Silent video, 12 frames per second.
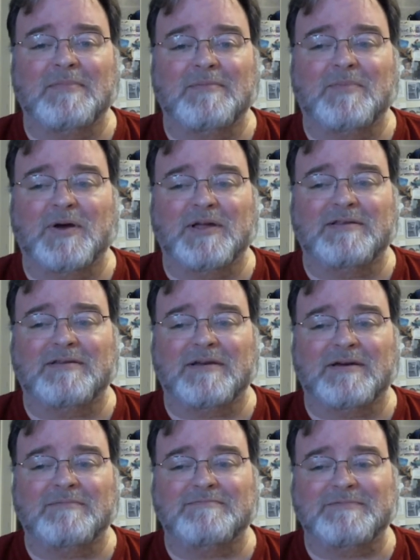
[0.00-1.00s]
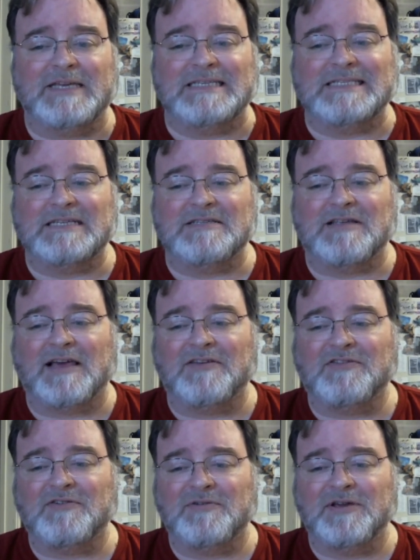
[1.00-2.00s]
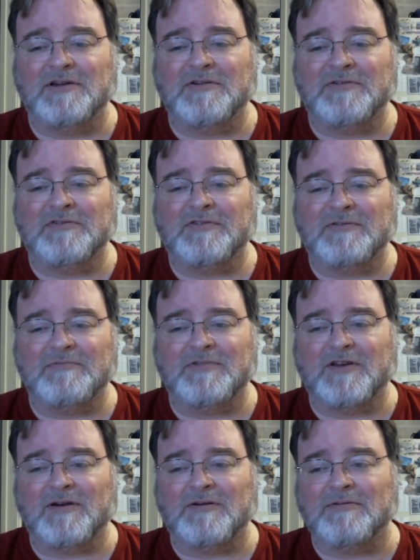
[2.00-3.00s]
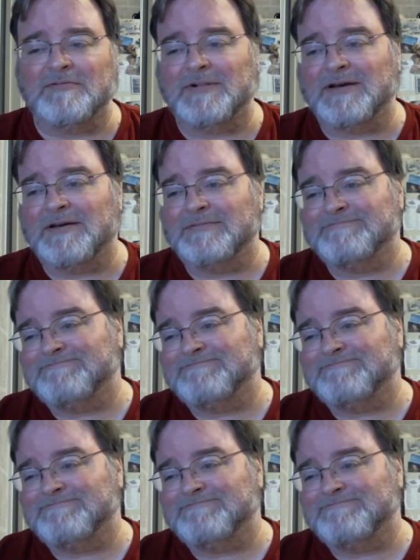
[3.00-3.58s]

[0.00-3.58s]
But he's in his last 2 years, so